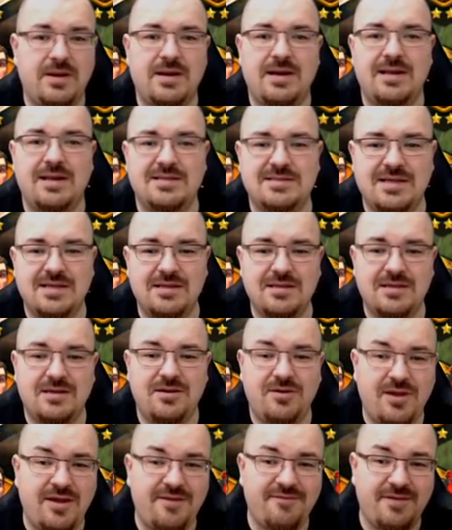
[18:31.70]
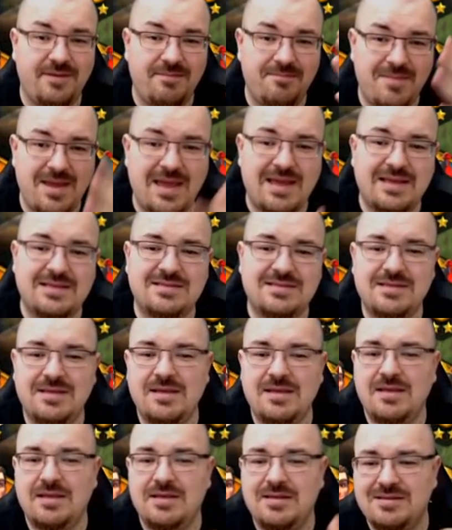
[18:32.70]
Alexander, you have a max
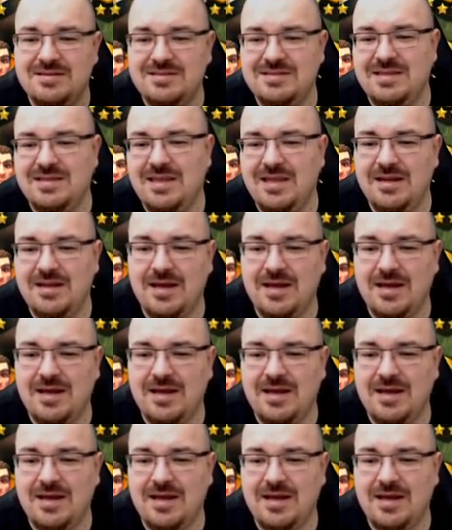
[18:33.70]
skill